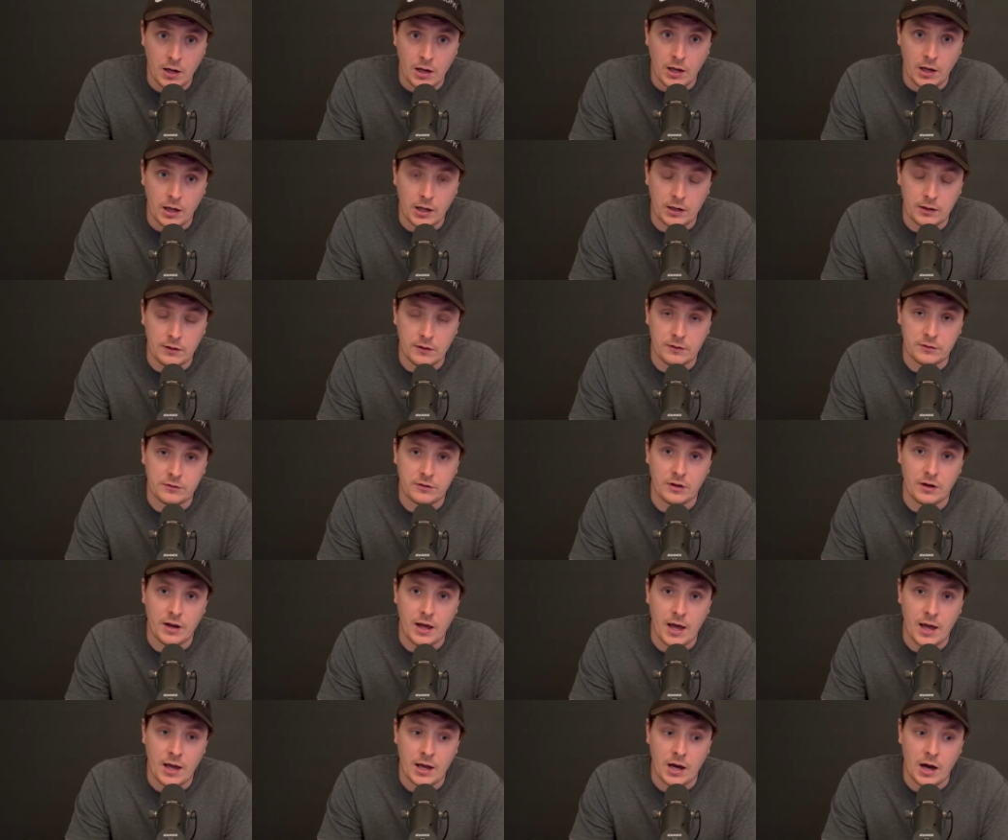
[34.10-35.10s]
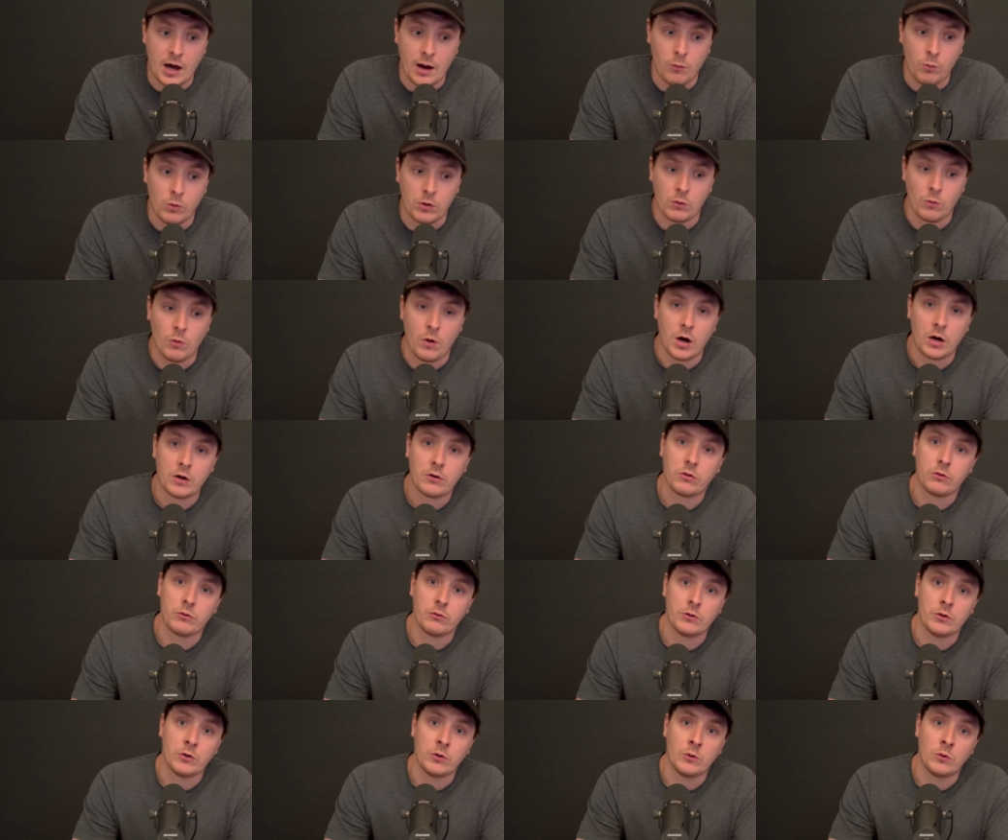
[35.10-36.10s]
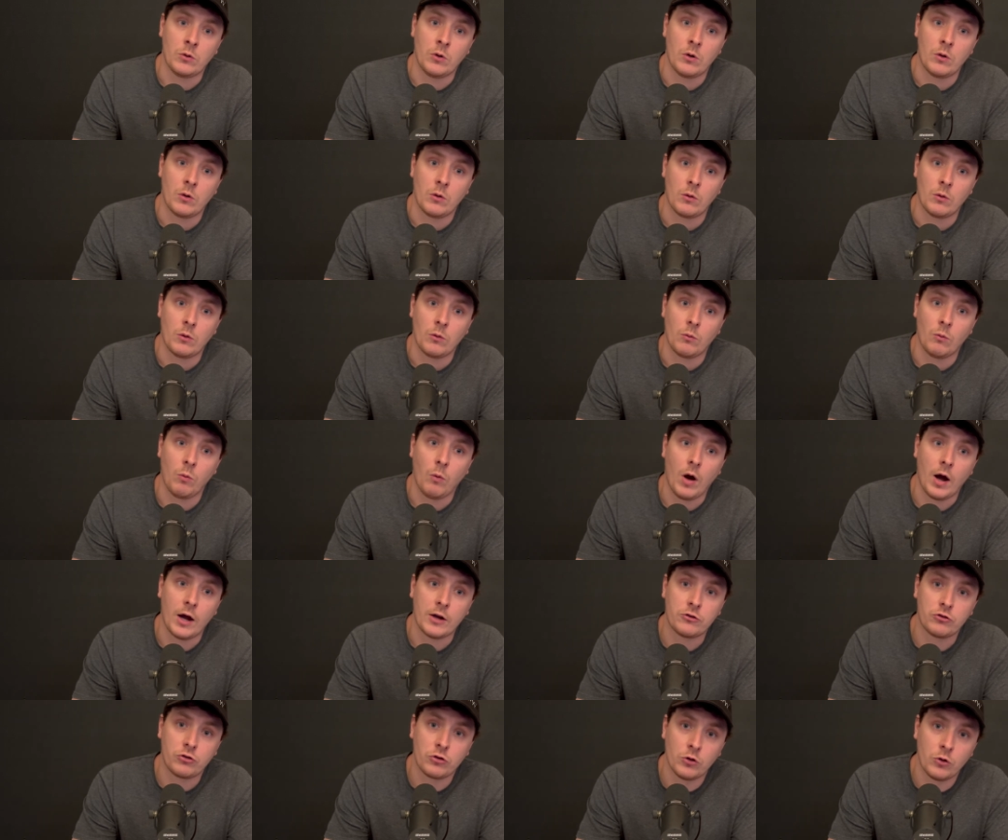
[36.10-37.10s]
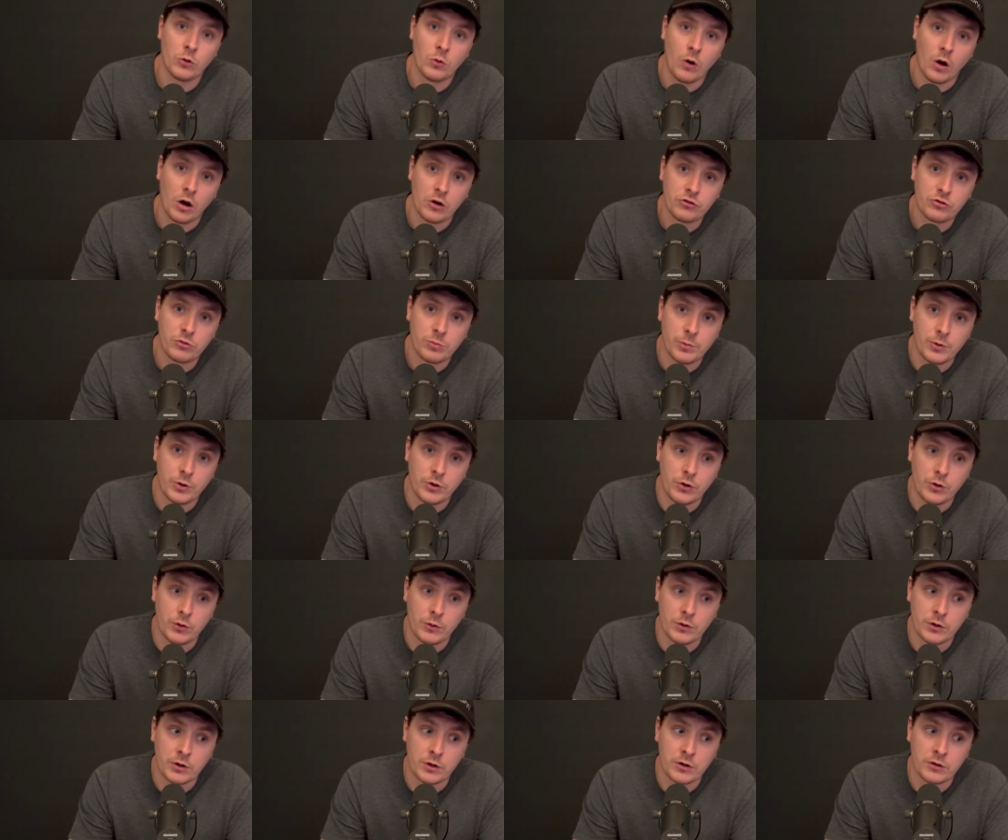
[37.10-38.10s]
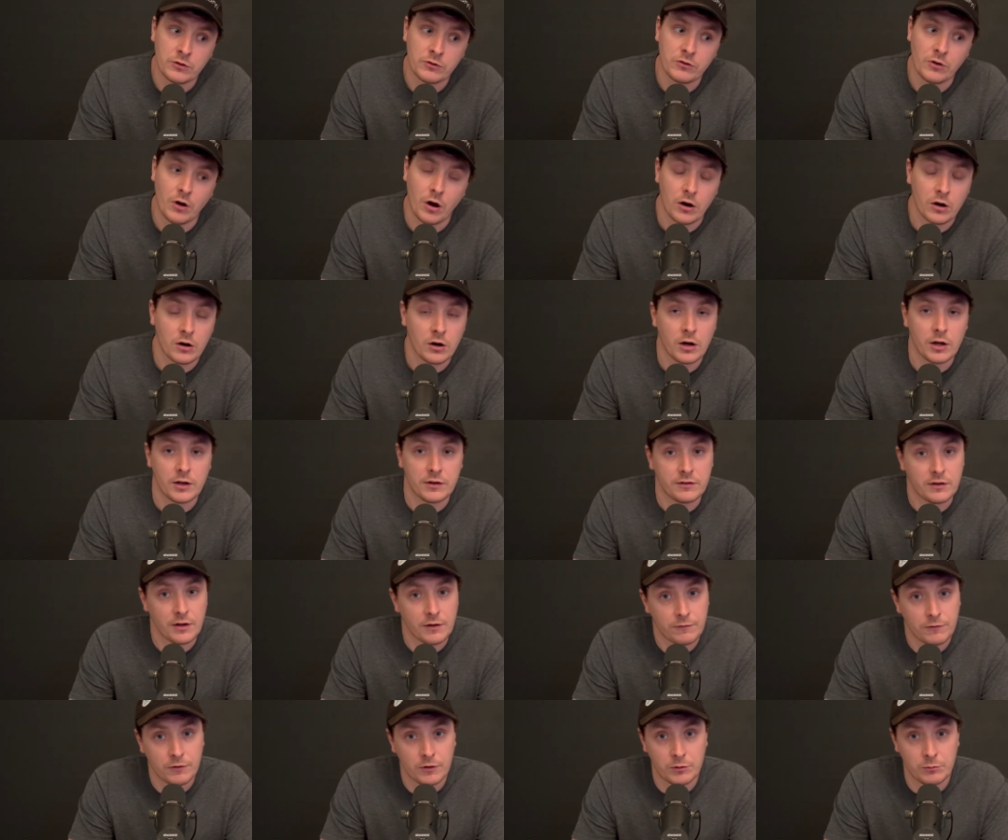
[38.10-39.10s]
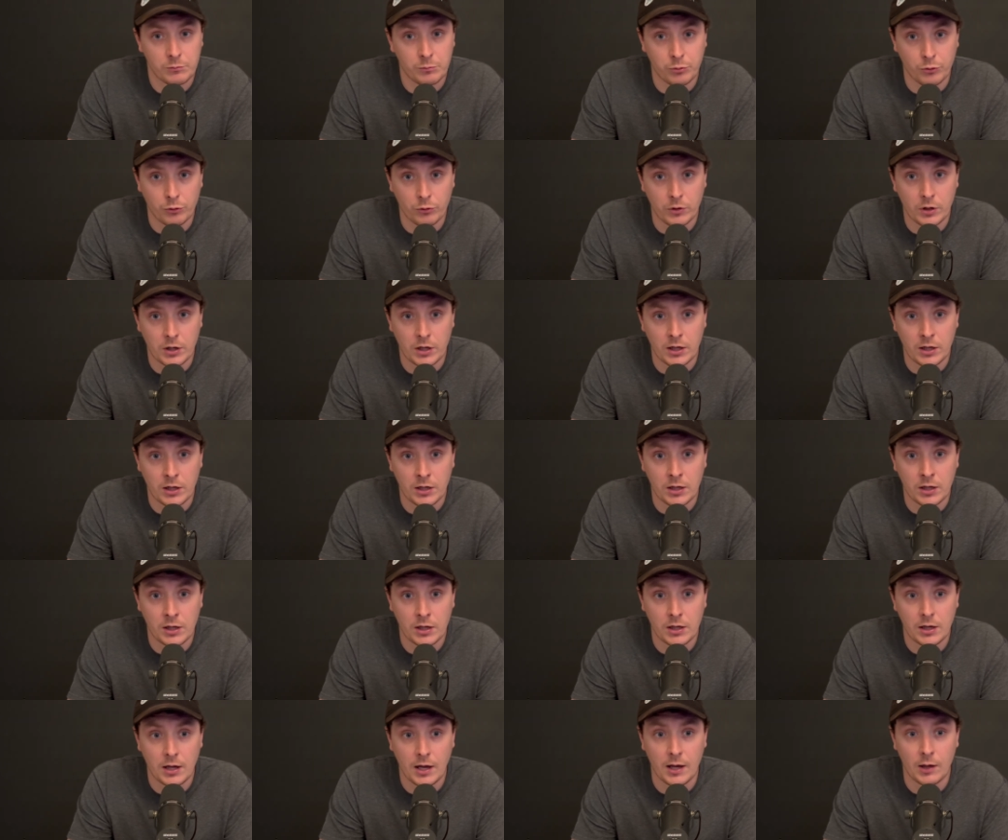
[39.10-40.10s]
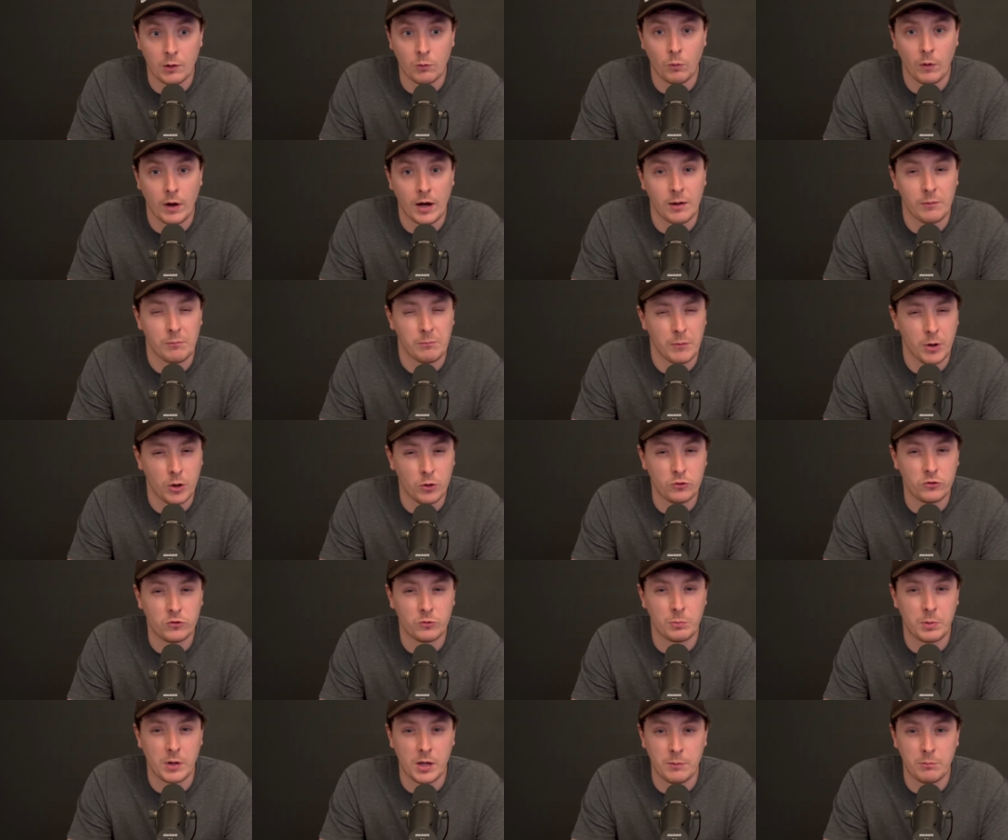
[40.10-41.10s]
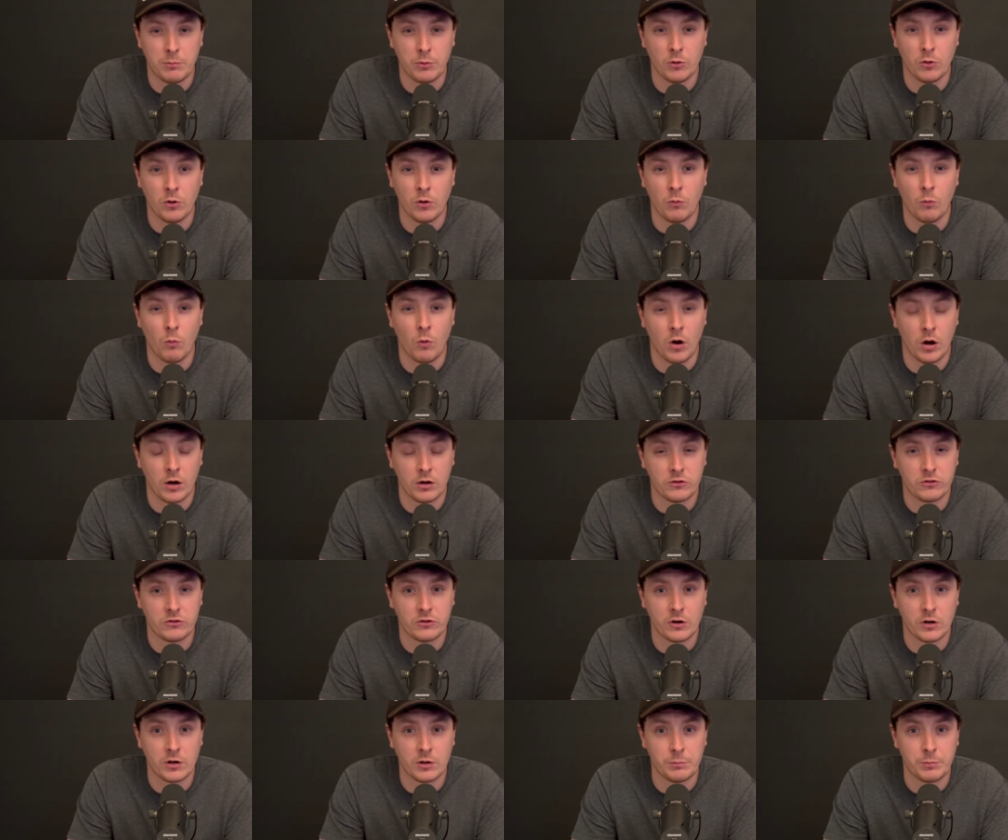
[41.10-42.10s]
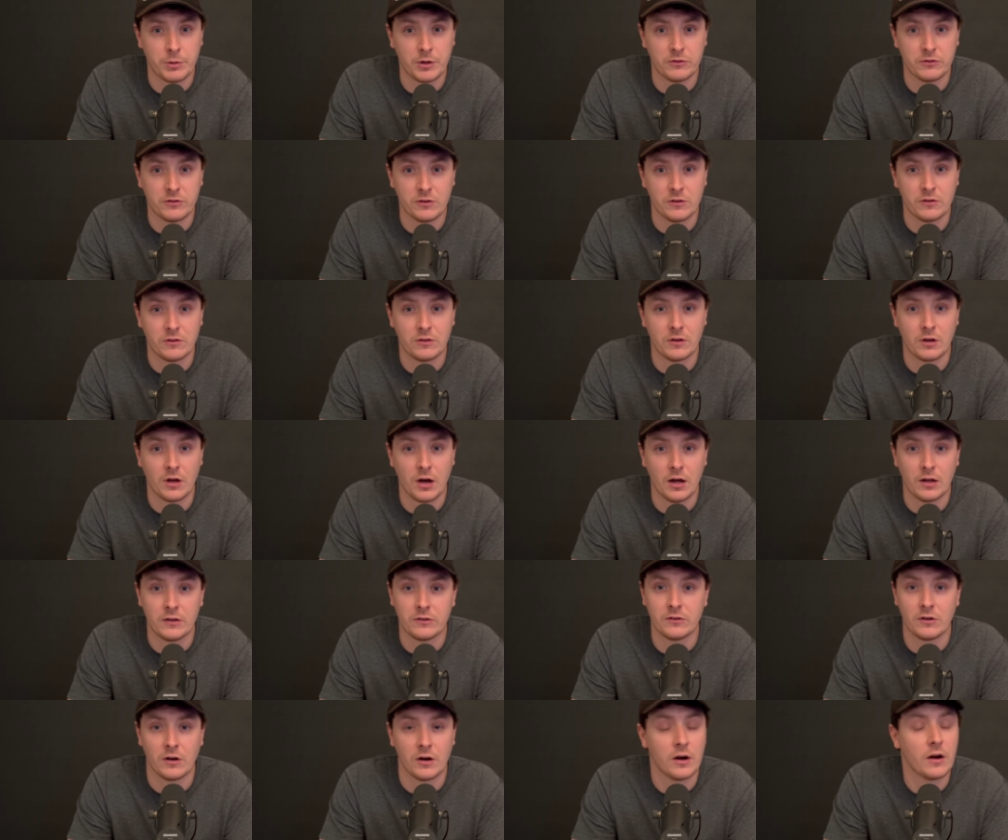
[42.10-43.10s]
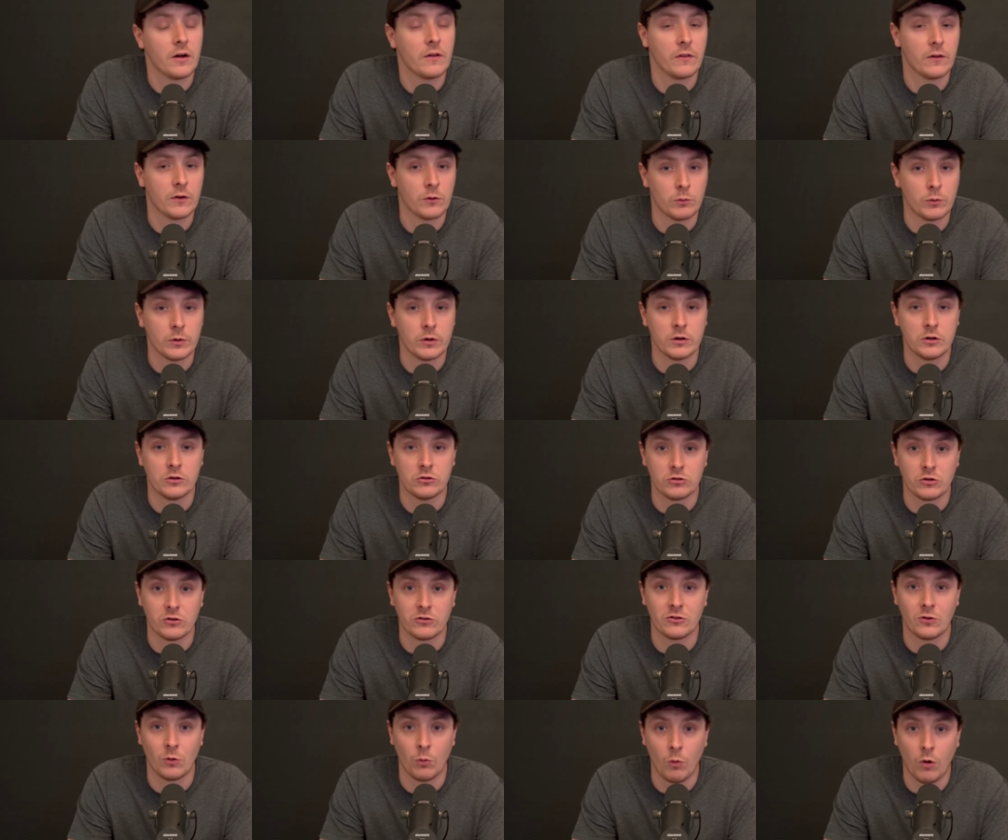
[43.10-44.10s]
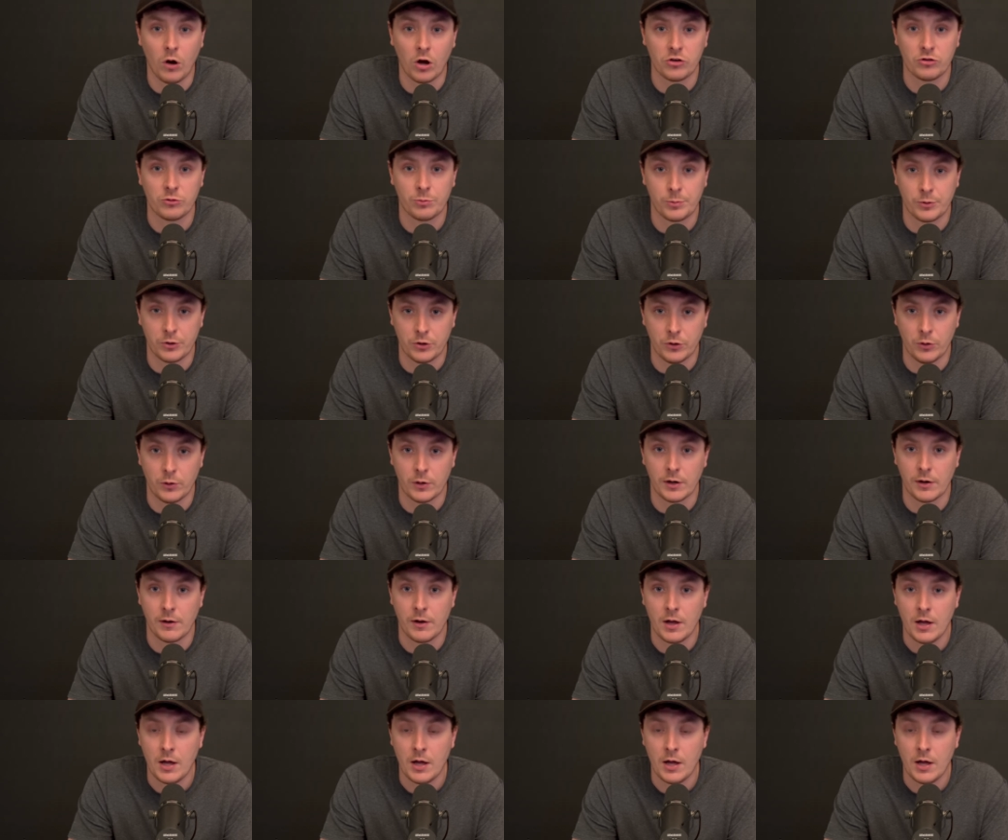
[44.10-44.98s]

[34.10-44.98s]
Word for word: And today I want to walk through why true entrepreneurs are a different breed. And while most people want to start a business, the odds are they're really just a wantrepreneur.